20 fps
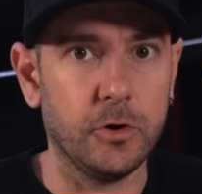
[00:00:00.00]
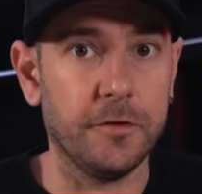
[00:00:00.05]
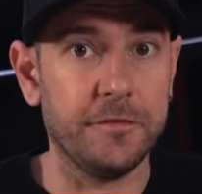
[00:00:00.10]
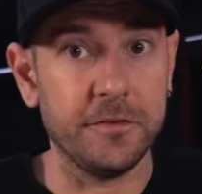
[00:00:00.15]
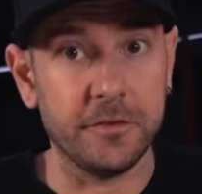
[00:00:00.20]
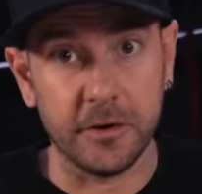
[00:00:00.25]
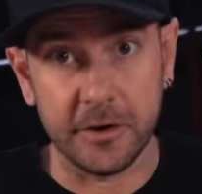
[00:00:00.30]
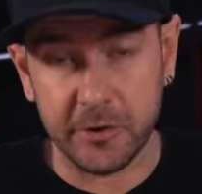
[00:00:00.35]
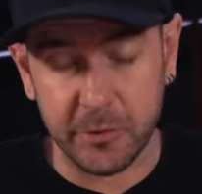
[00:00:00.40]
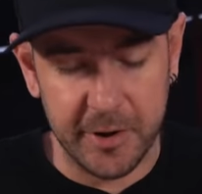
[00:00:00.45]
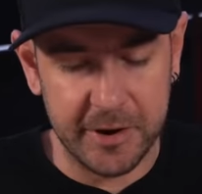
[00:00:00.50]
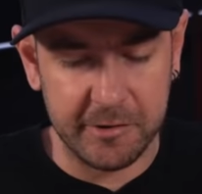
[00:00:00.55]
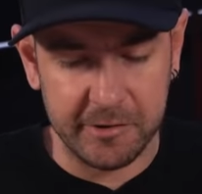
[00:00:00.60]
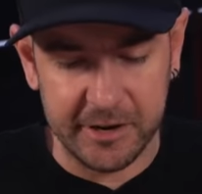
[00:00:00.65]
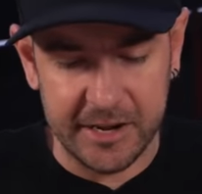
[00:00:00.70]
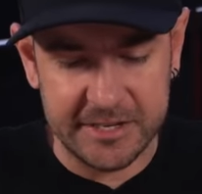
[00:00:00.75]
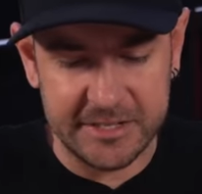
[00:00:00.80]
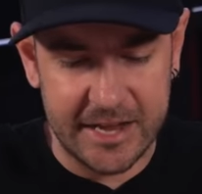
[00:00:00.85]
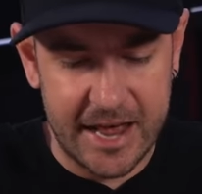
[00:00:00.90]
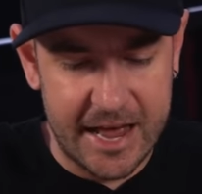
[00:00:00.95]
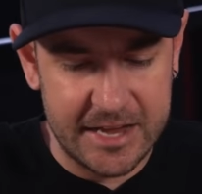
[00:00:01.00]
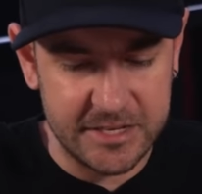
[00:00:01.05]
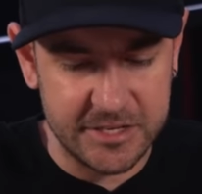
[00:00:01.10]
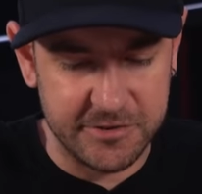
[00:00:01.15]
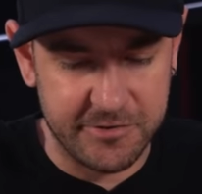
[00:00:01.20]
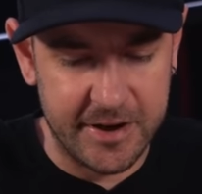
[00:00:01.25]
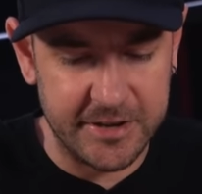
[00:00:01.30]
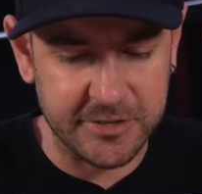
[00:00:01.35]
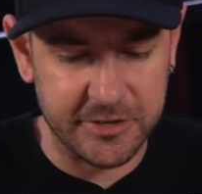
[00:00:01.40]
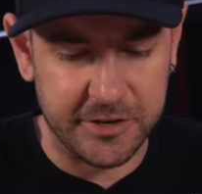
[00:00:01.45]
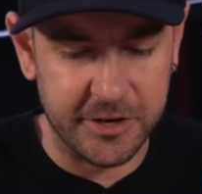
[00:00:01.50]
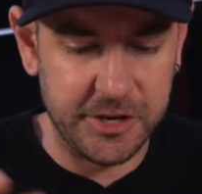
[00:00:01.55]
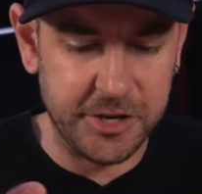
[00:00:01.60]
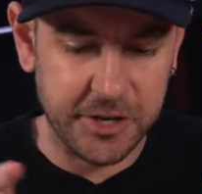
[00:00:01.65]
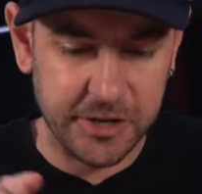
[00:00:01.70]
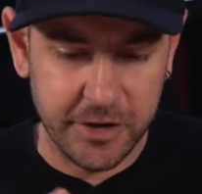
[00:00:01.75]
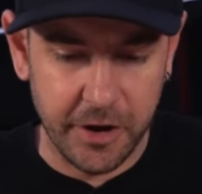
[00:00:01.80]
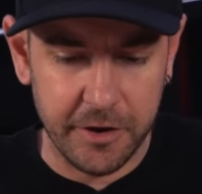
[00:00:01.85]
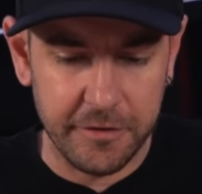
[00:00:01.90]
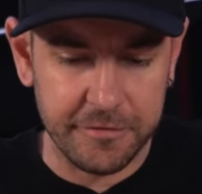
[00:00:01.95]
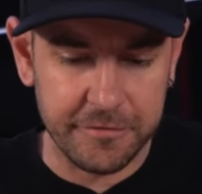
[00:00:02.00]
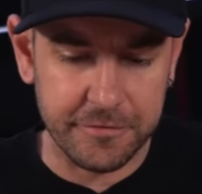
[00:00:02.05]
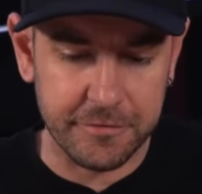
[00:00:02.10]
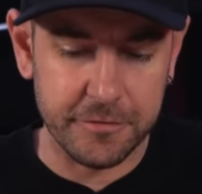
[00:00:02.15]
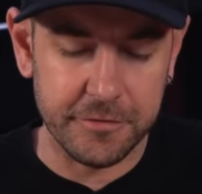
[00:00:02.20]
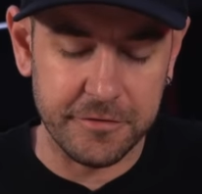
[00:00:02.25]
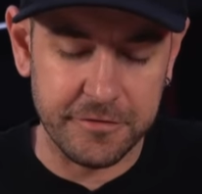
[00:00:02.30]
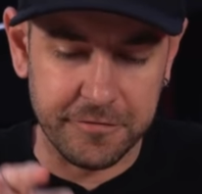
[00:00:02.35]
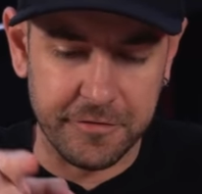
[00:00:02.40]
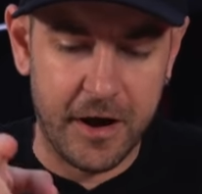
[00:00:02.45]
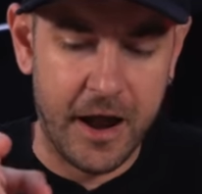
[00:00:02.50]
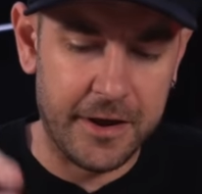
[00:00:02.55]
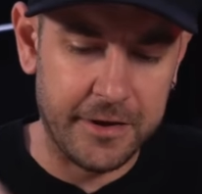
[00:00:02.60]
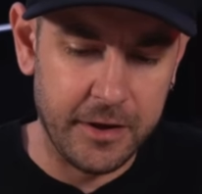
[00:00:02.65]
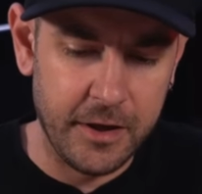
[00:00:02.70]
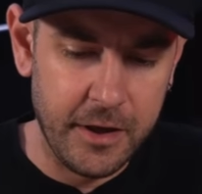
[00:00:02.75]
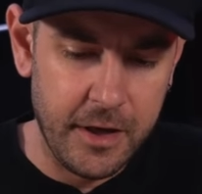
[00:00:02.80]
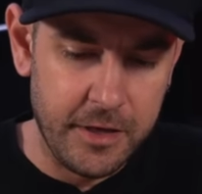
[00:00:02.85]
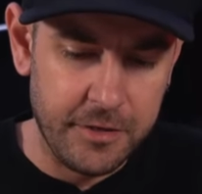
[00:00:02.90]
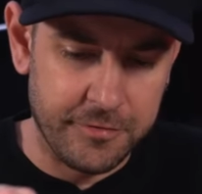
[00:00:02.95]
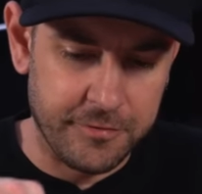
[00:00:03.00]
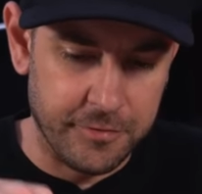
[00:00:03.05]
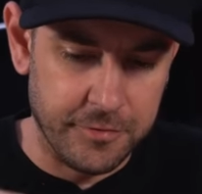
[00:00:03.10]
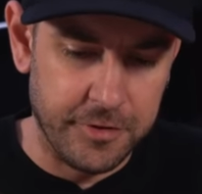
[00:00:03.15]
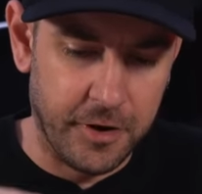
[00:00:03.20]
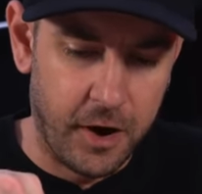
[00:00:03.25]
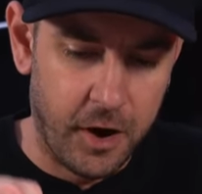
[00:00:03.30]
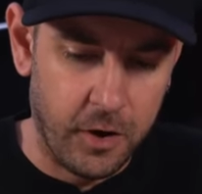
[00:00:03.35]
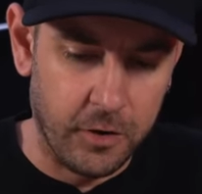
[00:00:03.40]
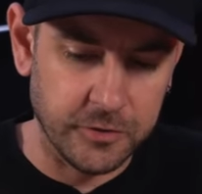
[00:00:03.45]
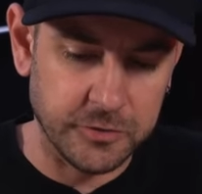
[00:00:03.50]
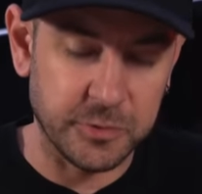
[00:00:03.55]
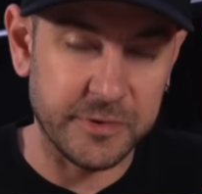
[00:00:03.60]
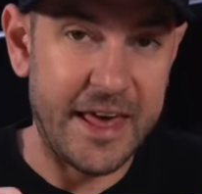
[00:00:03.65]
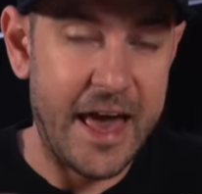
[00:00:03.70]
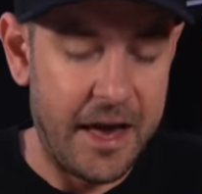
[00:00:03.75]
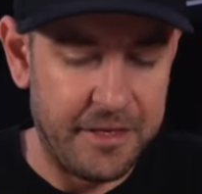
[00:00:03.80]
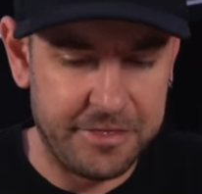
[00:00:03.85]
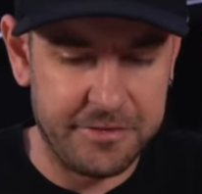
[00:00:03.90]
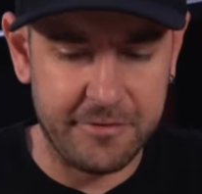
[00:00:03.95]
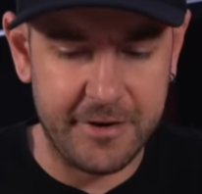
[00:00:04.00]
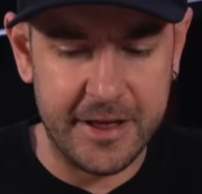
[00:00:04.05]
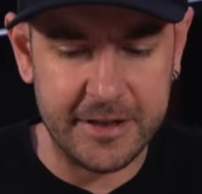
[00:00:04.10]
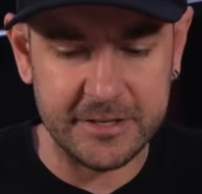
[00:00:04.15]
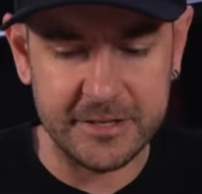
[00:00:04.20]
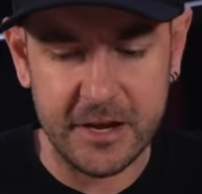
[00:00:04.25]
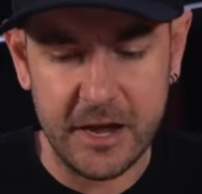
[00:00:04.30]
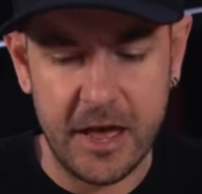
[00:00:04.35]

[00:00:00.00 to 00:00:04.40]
or if you've got a quick release that has threads on it, you can go through the front, through the holes without threads,